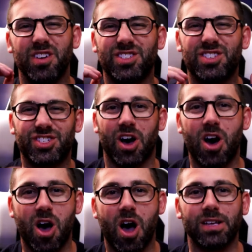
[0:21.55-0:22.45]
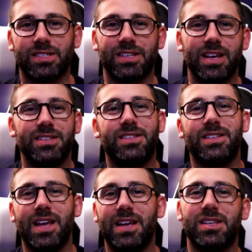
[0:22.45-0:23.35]
The Sauce. In
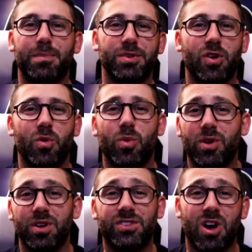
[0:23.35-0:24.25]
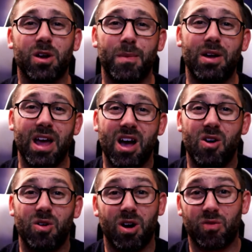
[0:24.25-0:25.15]
today's episode, we're going to talk about
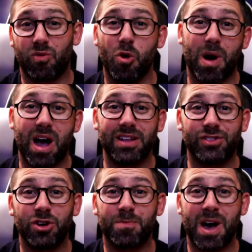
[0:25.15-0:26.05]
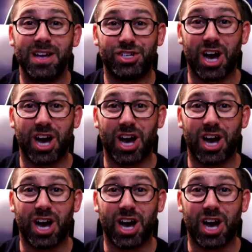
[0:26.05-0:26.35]
how a robot took my